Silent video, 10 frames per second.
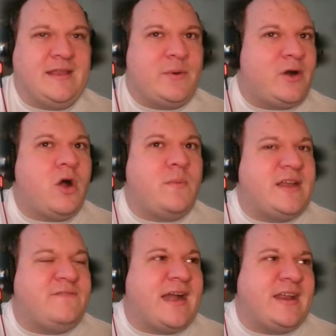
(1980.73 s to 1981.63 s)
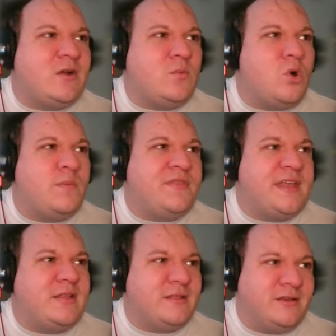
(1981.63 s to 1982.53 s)
And they were already fighting a war with
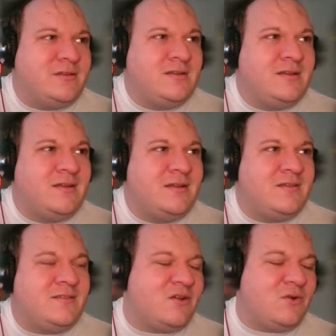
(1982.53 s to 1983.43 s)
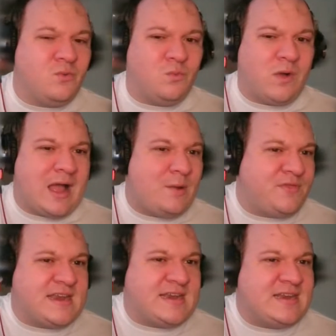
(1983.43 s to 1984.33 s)
England. So why
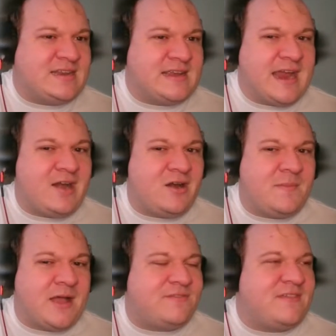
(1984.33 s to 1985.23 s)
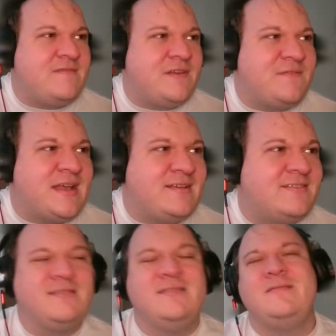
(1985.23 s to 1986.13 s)
would they need to care about saving
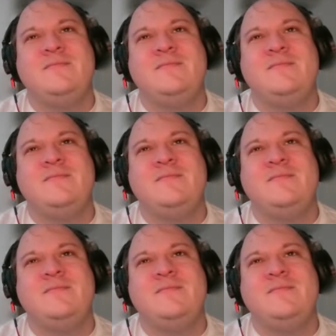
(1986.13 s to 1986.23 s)
face?